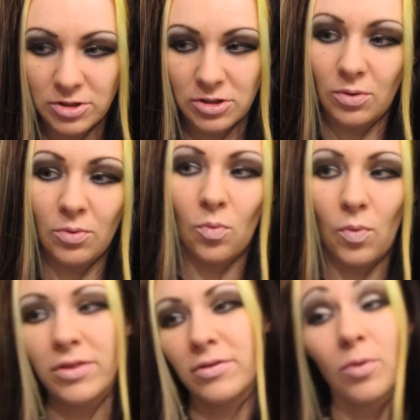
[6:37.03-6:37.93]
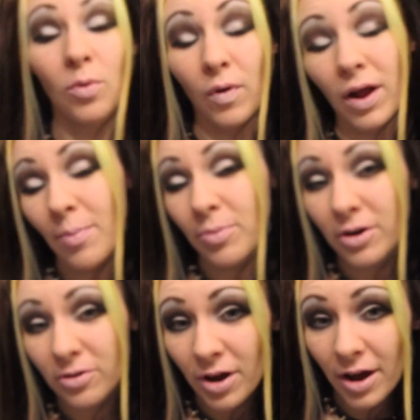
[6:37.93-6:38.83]
So whether it will
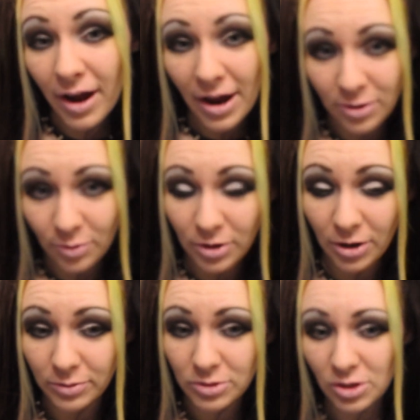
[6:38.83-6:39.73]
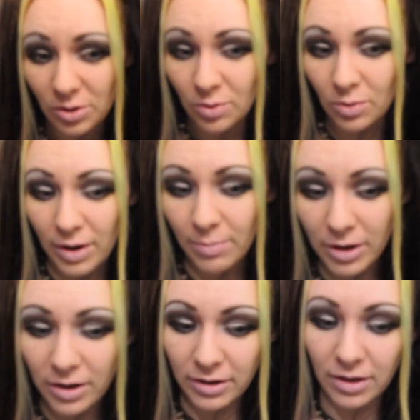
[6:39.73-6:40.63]
cooperate or not, I don't know. So I
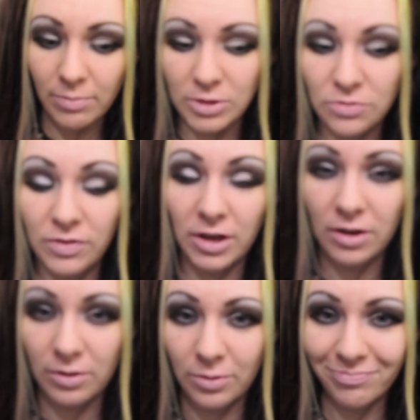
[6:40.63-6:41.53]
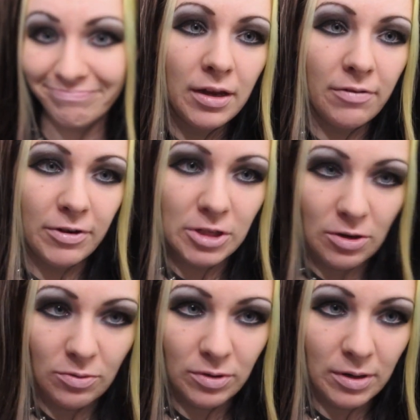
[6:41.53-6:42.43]
might not get much video. And if I
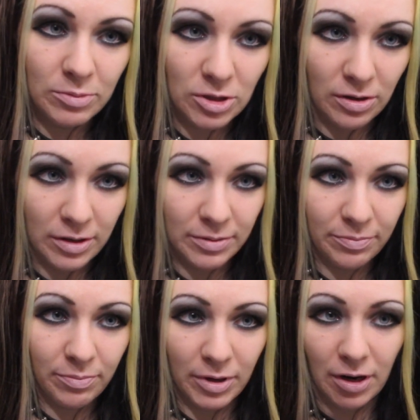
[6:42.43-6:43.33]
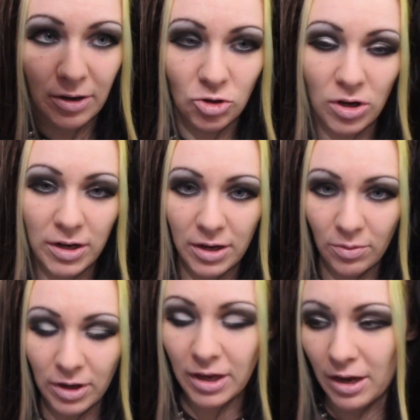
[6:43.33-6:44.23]
don't, I'm sorry. But I'll try to get
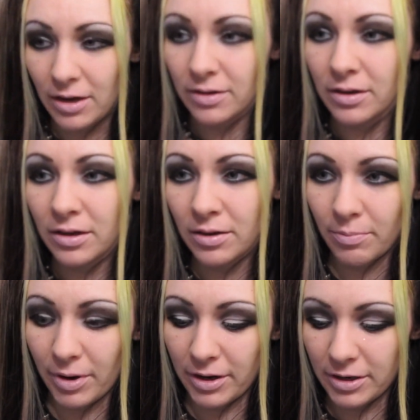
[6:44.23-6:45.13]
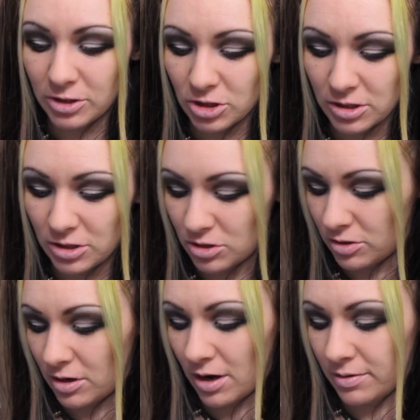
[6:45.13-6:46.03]
what I can but it's just easier
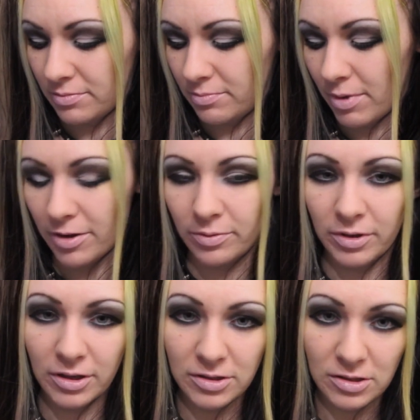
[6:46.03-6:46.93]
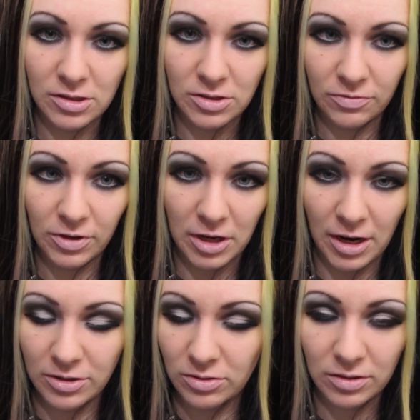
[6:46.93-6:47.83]
to not bother with it because it's such a freaking
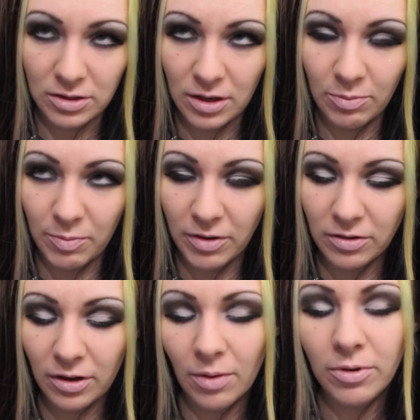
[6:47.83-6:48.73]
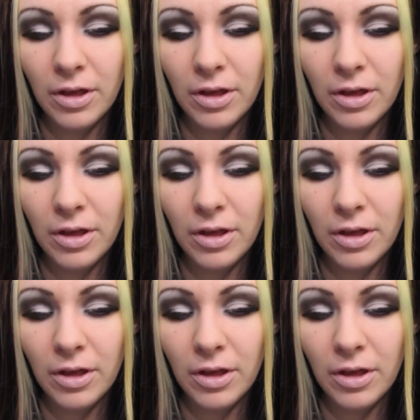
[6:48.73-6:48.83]
hassle because it keeps messing up.